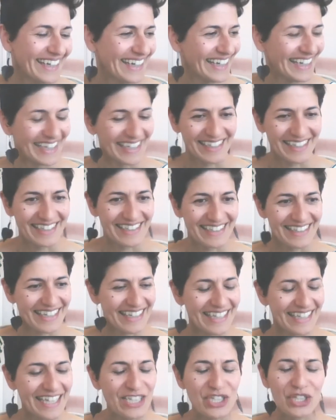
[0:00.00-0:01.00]
And
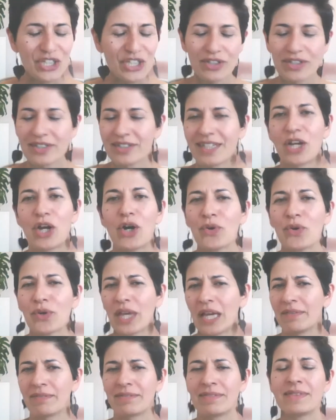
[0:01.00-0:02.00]
then she started saying, oh
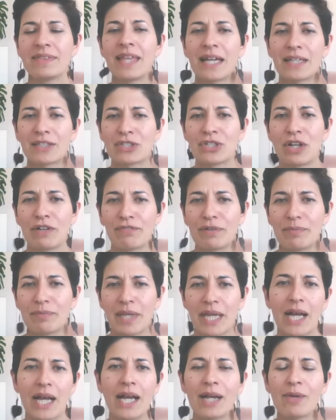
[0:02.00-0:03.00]
yeah, that's not for
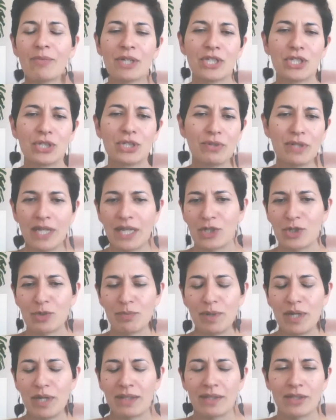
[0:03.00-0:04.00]
me. I went to a
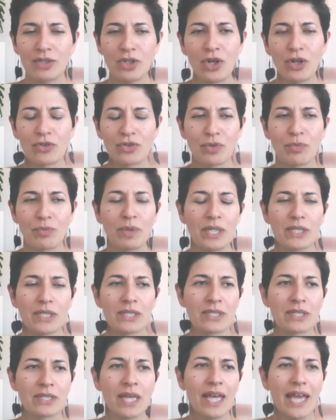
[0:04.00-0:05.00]
naturopathic doctor
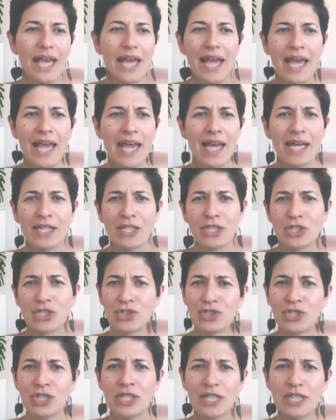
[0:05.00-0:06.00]
once and
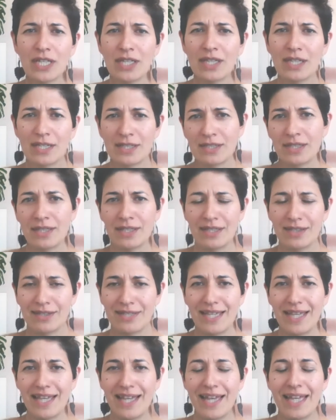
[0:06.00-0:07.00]
she did this and this.
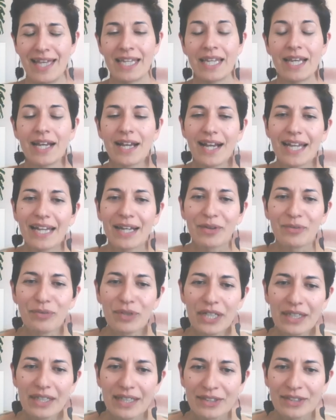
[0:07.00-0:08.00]
And I
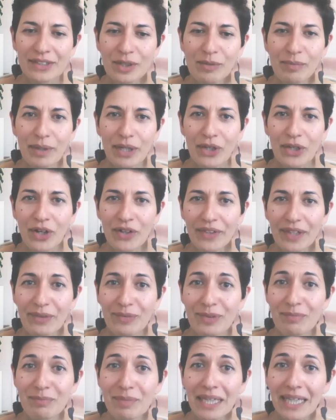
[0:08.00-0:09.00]
realized, oh my God, that
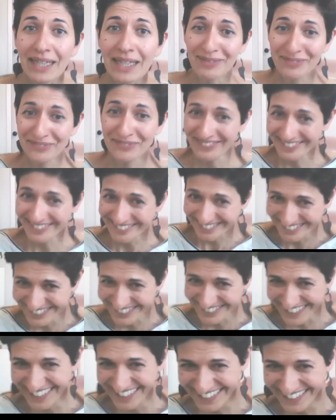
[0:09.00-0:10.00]
was me.
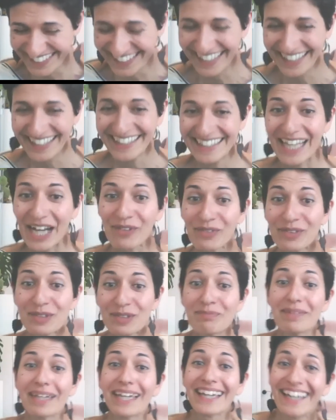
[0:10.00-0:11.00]
That was
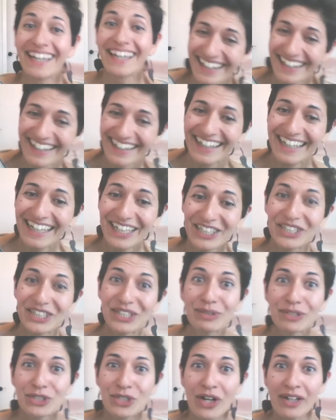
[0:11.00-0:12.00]
me. She
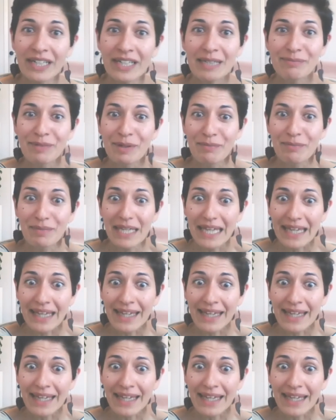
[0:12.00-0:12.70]
was talking about me.